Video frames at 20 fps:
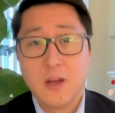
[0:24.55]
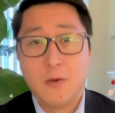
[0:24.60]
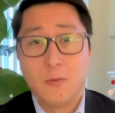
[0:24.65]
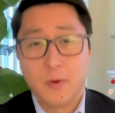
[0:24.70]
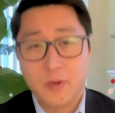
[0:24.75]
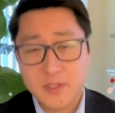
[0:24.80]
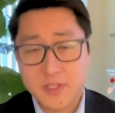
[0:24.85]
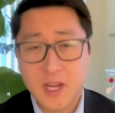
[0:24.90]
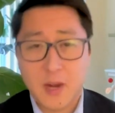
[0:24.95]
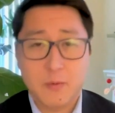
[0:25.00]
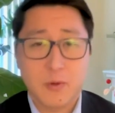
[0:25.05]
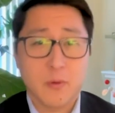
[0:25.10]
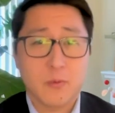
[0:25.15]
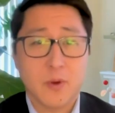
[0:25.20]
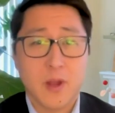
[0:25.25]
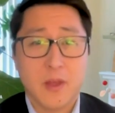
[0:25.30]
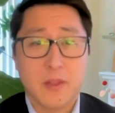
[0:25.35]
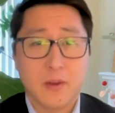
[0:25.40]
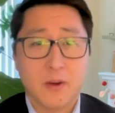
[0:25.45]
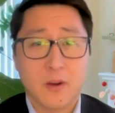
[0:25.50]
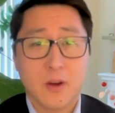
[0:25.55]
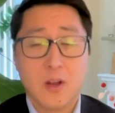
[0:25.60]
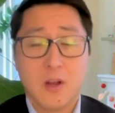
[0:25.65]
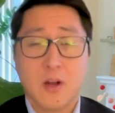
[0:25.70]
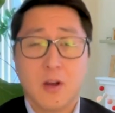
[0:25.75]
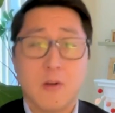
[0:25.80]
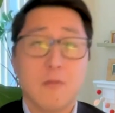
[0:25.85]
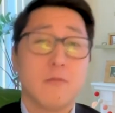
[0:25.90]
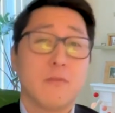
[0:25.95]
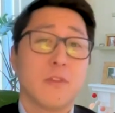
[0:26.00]
One side would rather
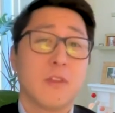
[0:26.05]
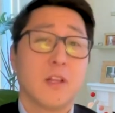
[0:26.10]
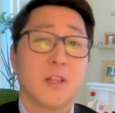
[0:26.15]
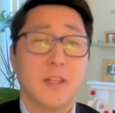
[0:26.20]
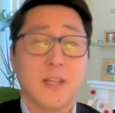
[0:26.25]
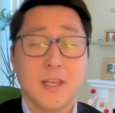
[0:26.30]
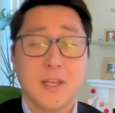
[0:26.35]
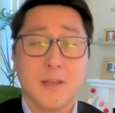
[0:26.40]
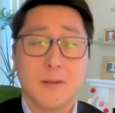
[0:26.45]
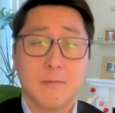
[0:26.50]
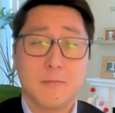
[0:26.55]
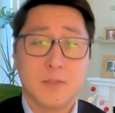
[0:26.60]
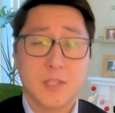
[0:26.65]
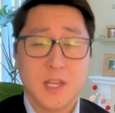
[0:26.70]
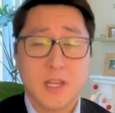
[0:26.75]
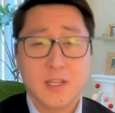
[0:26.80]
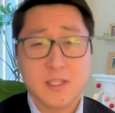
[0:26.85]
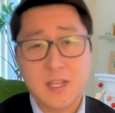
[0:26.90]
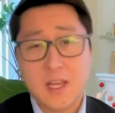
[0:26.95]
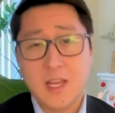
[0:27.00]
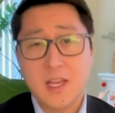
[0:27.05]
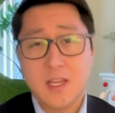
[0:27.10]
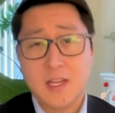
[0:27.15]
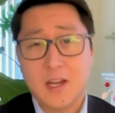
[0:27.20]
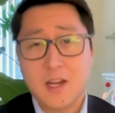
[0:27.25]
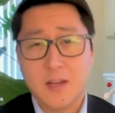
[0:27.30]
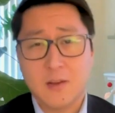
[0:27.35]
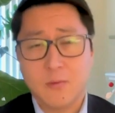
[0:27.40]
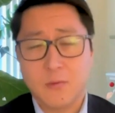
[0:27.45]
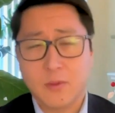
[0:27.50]
own the libs and take
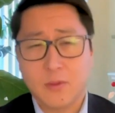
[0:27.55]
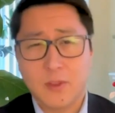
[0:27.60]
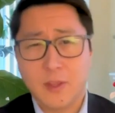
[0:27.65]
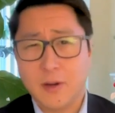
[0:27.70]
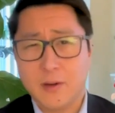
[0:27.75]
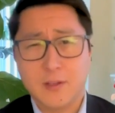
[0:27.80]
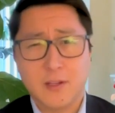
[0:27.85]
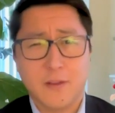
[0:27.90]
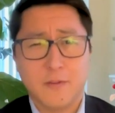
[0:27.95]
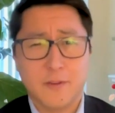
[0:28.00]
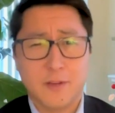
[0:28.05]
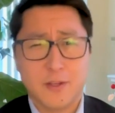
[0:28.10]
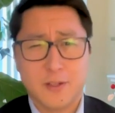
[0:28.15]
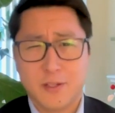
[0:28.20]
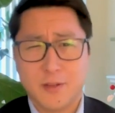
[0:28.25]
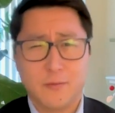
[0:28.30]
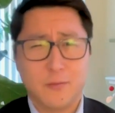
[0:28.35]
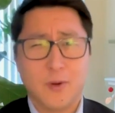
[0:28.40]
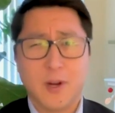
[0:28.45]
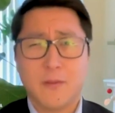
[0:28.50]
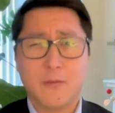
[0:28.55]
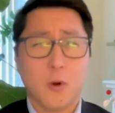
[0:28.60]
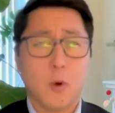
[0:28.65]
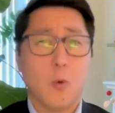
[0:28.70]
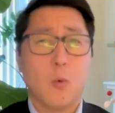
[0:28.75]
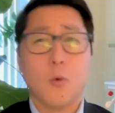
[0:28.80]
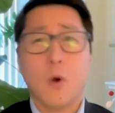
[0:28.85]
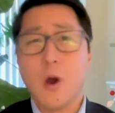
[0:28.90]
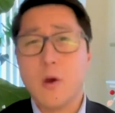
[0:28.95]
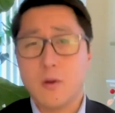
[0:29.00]
on their definition of whatever
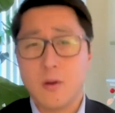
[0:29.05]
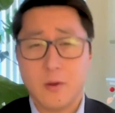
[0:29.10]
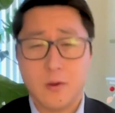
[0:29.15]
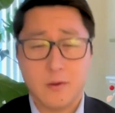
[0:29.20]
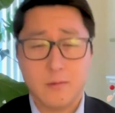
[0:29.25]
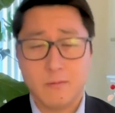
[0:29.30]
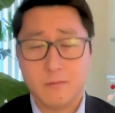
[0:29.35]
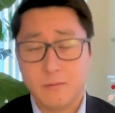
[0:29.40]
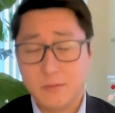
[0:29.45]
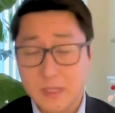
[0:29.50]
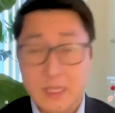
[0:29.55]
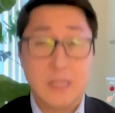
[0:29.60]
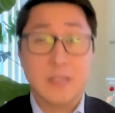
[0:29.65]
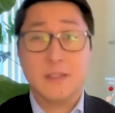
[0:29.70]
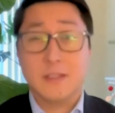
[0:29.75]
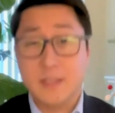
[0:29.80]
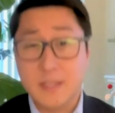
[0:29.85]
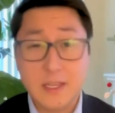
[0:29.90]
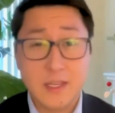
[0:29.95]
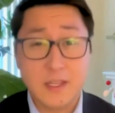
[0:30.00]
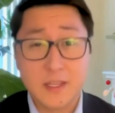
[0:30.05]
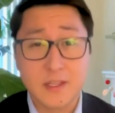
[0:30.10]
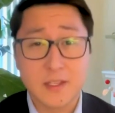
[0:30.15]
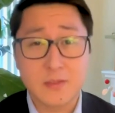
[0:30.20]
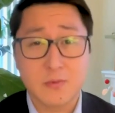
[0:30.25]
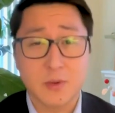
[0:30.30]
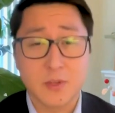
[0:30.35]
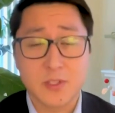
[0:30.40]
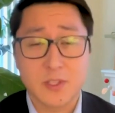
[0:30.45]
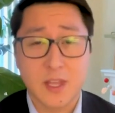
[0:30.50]
wokeness
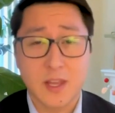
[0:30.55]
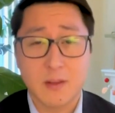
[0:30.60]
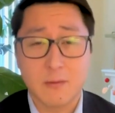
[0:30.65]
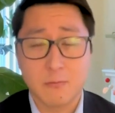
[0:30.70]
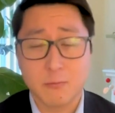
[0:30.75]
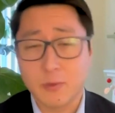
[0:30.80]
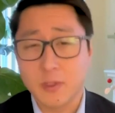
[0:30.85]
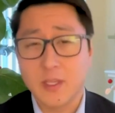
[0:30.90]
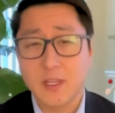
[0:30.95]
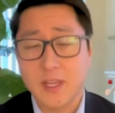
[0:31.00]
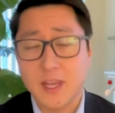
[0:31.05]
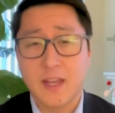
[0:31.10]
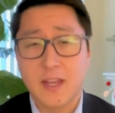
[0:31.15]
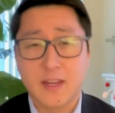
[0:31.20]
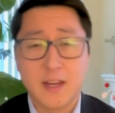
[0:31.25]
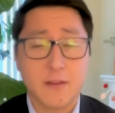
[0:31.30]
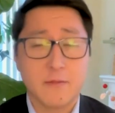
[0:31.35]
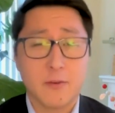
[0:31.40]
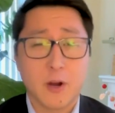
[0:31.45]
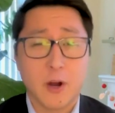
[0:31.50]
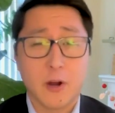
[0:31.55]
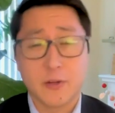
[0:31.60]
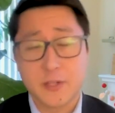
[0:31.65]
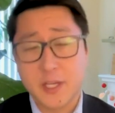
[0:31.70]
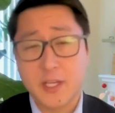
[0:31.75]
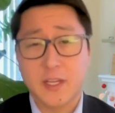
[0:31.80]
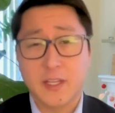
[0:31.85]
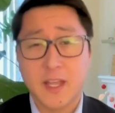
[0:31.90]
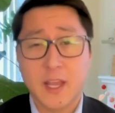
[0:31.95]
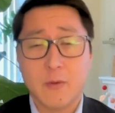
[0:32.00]
is, which they really can't ever
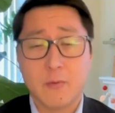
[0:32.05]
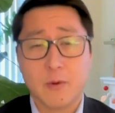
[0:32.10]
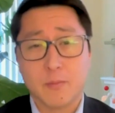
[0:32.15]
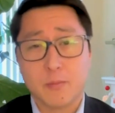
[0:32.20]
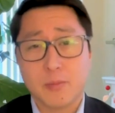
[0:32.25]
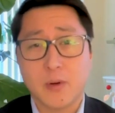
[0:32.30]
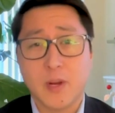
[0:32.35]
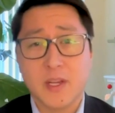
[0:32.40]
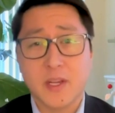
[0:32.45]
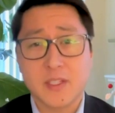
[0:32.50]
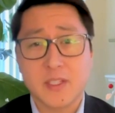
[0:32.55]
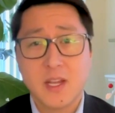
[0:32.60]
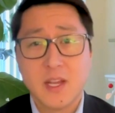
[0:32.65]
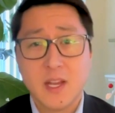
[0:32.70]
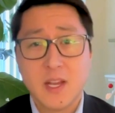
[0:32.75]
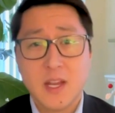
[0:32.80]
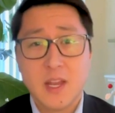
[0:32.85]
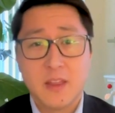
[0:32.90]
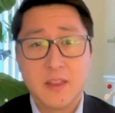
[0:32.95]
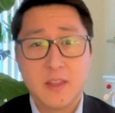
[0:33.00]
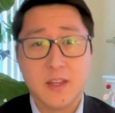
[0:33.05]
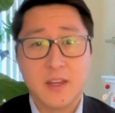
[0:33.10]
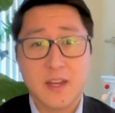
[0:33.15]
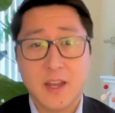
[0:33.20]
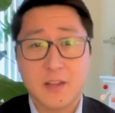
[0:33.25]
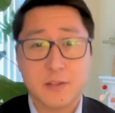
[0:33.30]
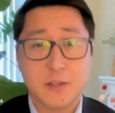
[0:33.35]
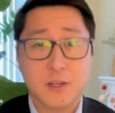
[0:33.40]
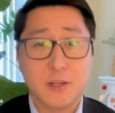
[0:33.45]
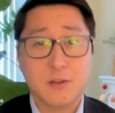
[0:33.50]
articulate when pressed, than
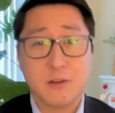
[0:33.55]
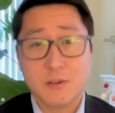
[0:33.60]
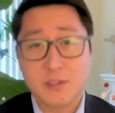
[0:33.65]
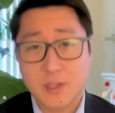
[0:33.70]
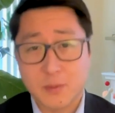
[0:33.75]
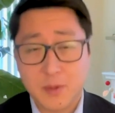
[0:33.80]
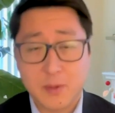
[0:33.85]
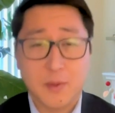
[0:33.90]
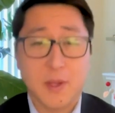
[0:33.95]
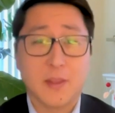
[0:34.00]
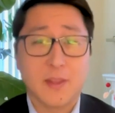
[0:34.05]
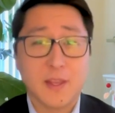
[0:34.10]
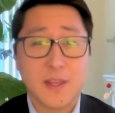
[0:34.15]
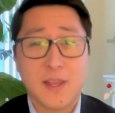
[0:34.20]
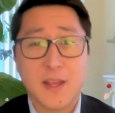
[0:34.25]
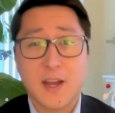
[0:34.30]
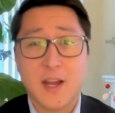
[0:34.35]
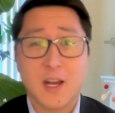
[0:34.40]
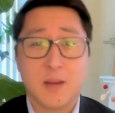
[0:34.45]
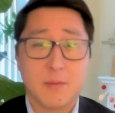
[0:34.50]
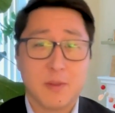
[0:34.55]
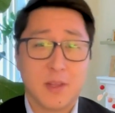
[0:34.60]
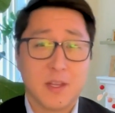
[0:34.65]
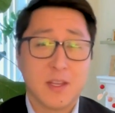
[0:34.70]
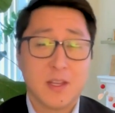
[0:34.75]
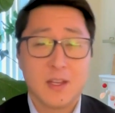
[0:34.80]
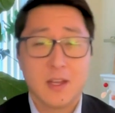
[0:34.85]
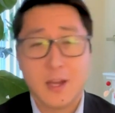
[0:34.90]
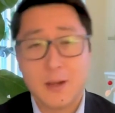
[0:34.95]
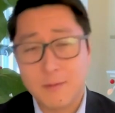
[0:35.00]
actually do something about the
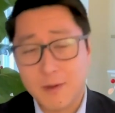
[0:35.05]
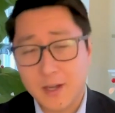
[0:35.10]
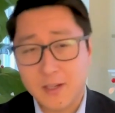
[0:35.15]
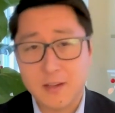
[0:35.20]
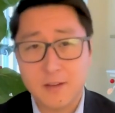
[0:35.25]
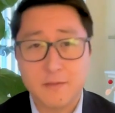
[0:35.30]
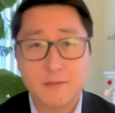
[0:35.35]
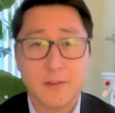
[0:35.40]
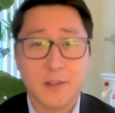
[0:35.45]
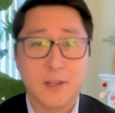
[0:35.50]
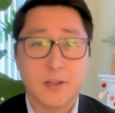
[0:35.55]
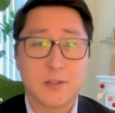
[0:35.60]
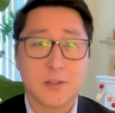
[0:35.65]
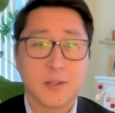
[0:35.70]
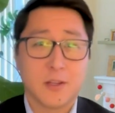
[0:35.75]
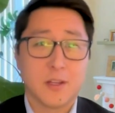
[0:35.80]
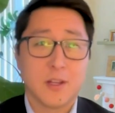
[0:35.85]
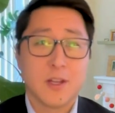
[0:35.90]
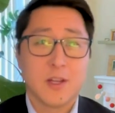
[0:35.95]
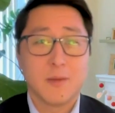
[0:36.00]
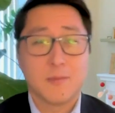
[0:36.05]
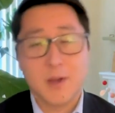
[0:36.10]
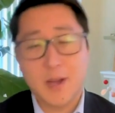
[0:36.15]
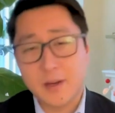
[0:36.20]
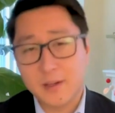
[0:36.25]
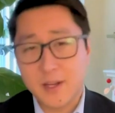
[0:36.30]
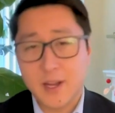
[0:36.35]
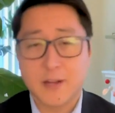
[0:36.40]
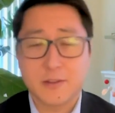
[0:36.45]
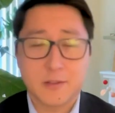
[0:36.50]
economy, about inflation,
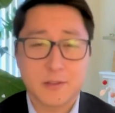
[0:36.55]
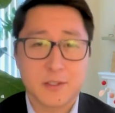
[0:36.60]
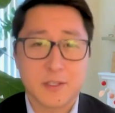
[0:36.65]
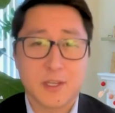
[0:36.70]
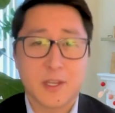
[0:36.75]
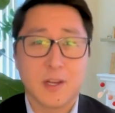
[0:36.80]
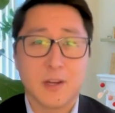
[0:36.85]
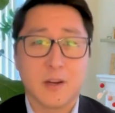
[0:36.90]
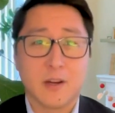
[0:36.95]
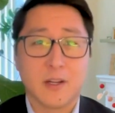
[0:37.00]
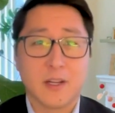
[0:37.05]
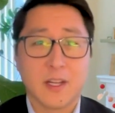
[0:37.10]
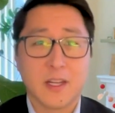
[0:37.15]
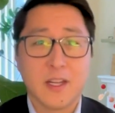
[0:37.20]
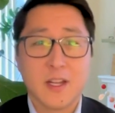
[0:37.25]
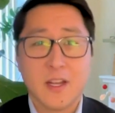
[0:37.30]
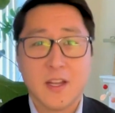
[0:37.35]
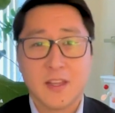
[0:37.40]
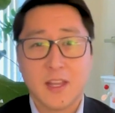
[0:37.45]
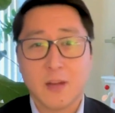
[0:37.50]
about national security.